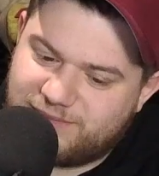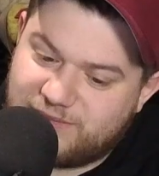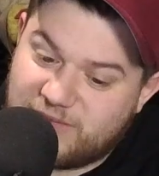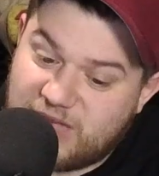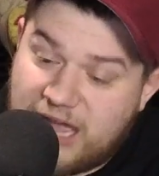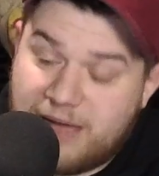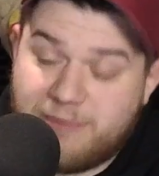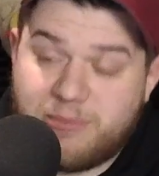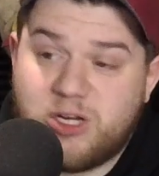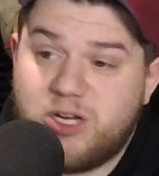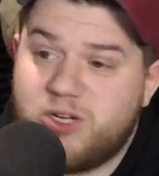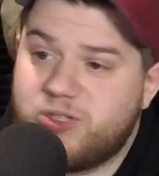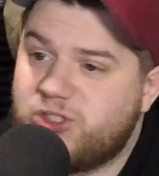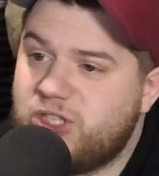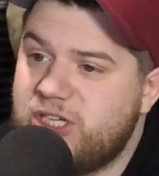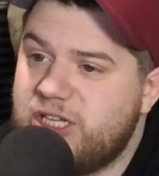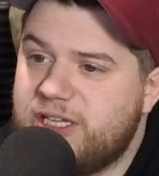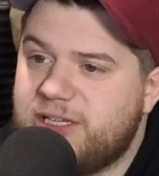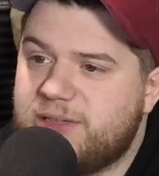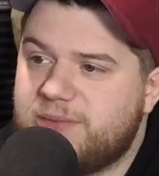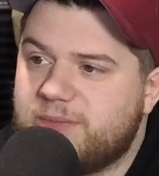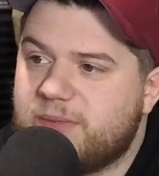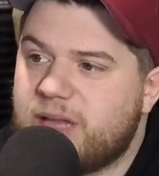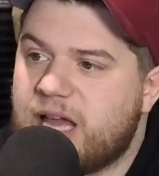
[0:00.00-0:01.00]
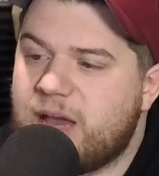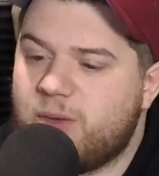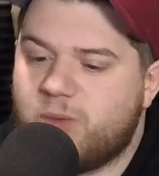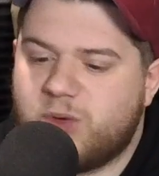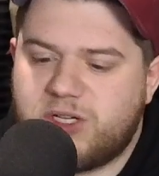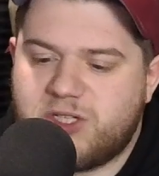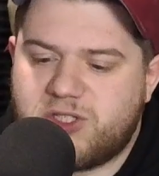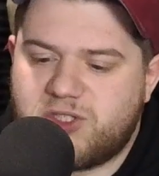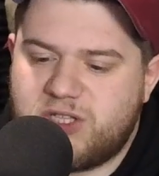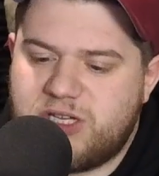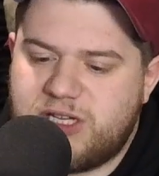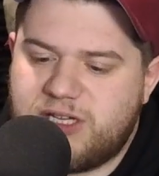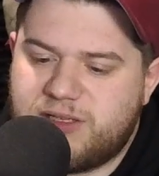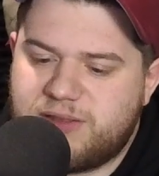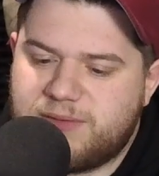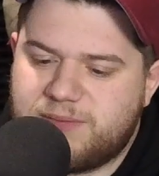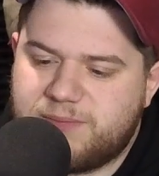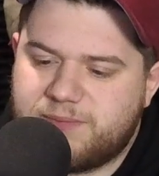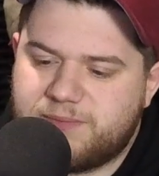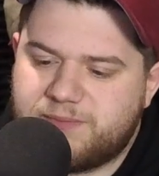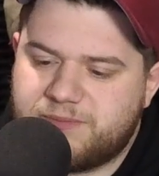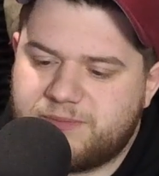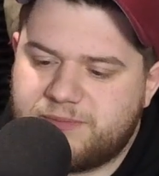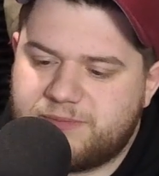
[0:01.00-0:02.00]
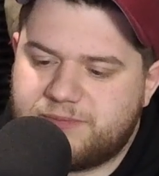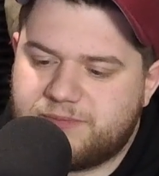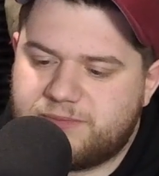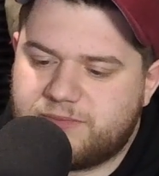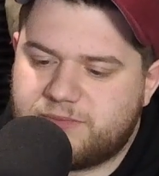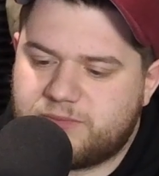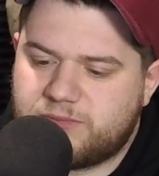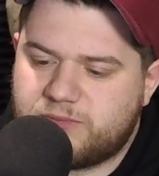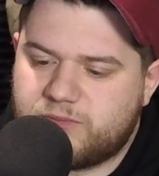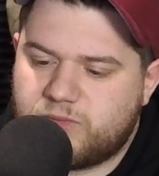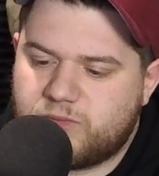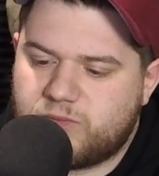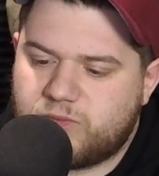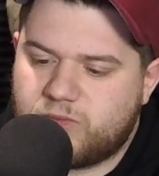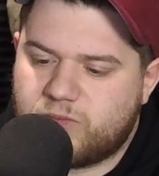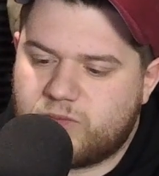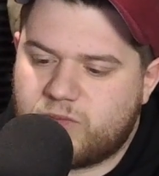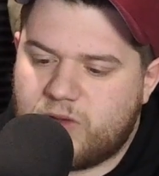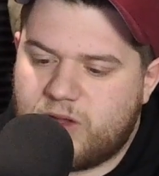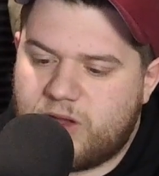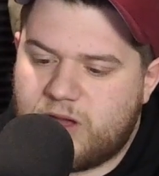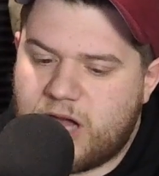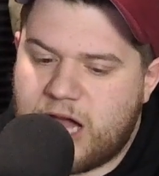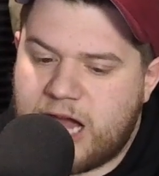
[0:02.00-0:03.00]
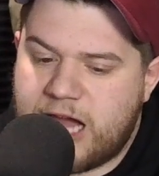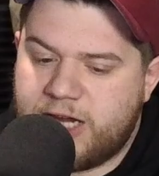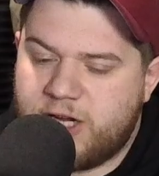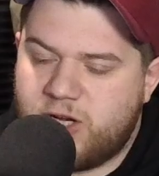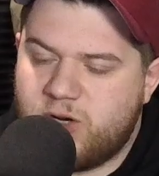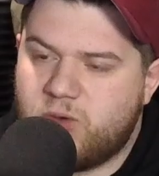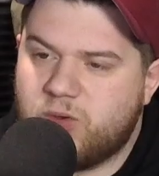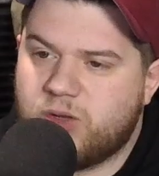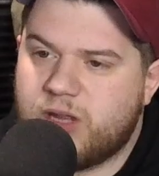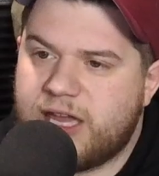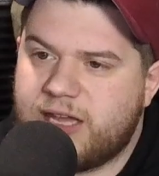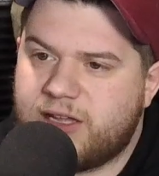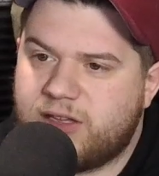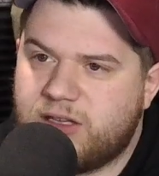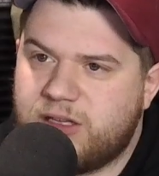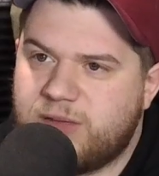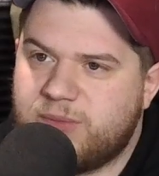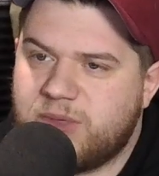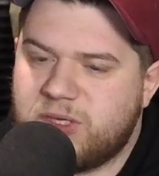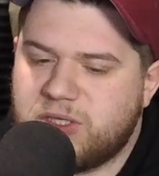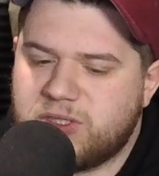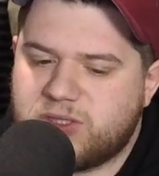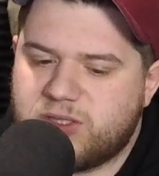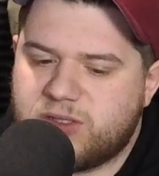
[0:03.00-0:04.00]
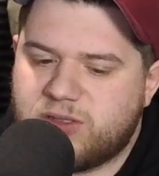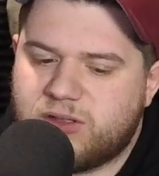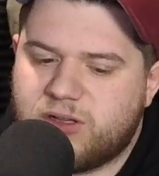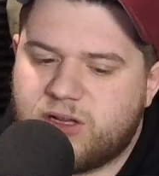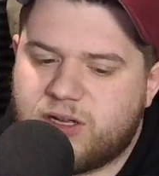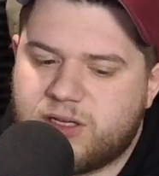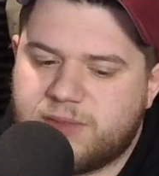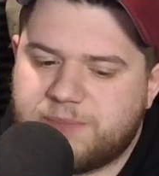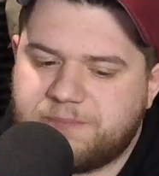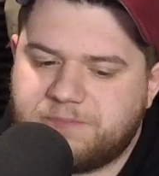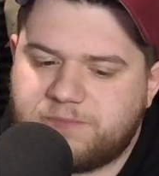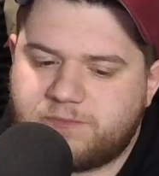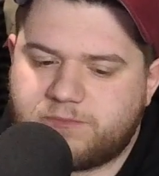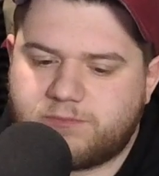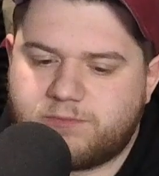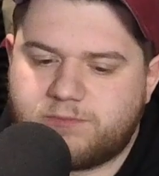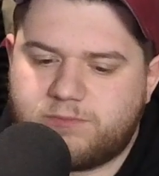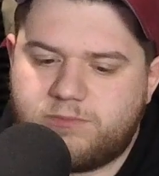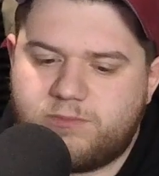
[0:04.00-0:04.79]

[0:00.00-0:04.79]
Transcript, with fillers: I'm gonna I liked see it. it. Dark humor, it. totally different than what I expected. I do like Liam. It was worth watching.